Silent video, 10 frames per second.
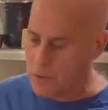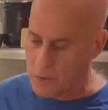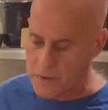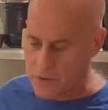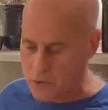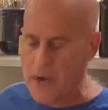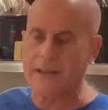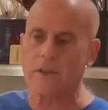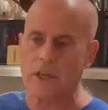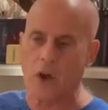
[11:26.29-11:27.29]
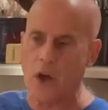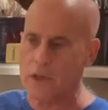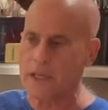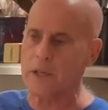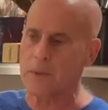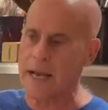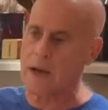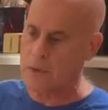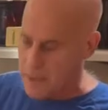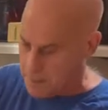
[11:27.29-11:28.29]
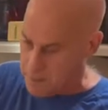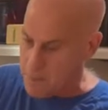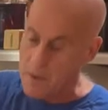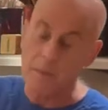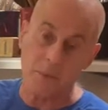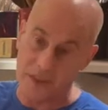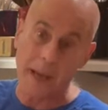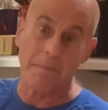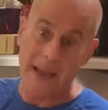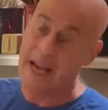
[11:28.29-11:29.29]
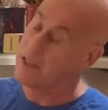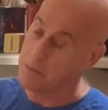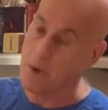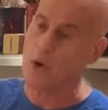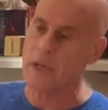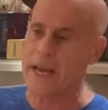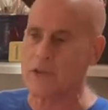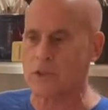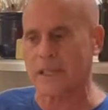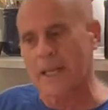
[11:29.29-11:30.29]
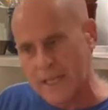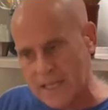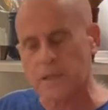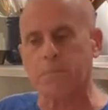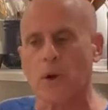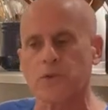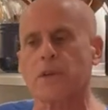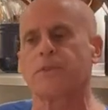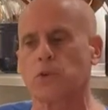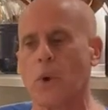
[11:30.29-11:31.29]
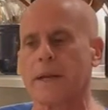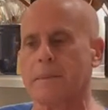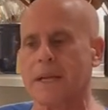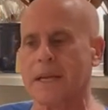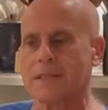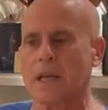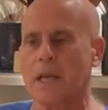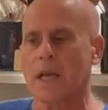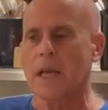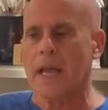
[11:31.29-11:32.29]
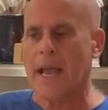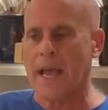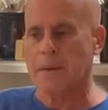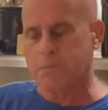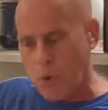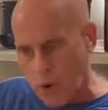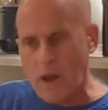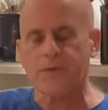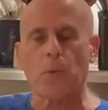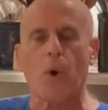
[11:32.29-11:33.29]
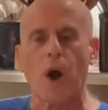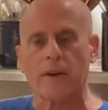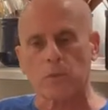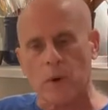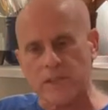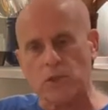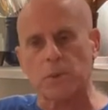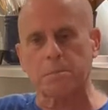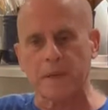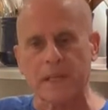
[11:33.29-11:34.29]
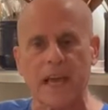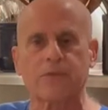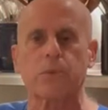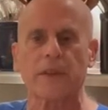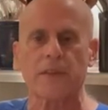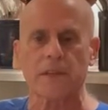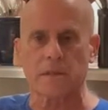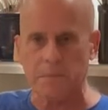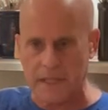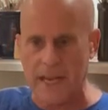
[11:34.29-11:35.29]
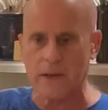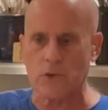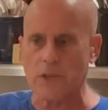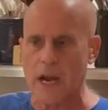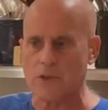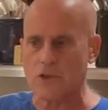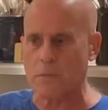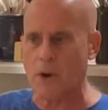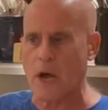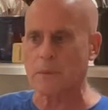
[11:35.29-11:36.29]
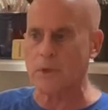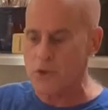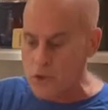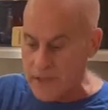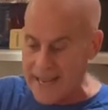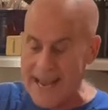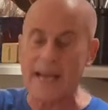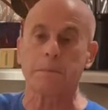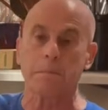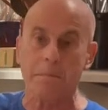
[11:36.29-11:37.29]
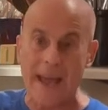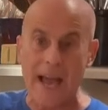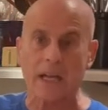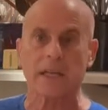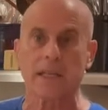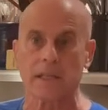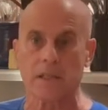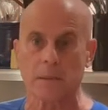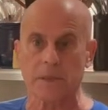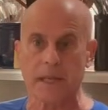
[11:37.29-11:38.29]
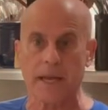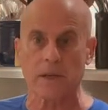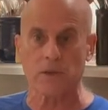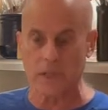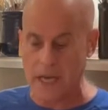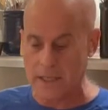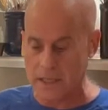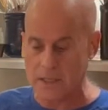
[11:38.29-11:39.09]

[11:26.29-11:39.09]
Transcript: with a strainer to get all the liquid out, and put that back in the bowl actually. Let the bowl sit for 20 minutes and pour out the water. What you will be left with is potato starch on the bottom, which you can add back into the potatoes and onions